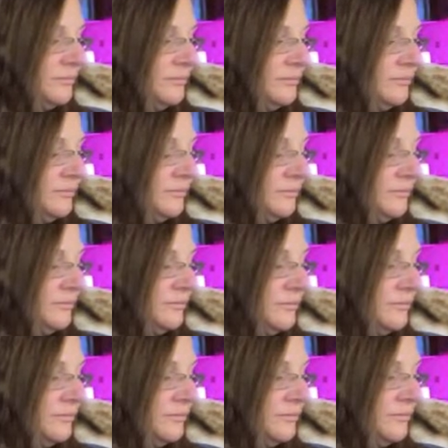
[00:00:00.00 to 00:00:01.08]

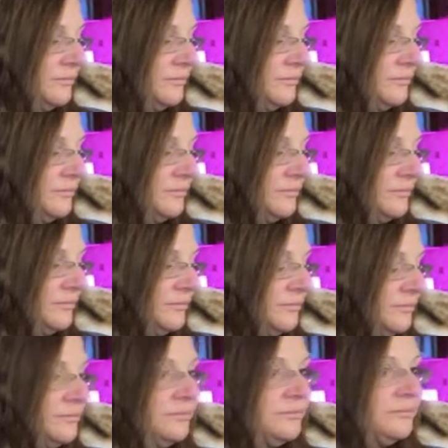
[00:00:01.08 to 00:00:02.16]

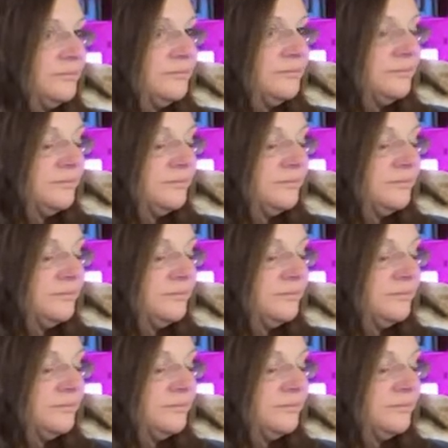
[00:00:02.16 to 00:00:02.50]
[no speech]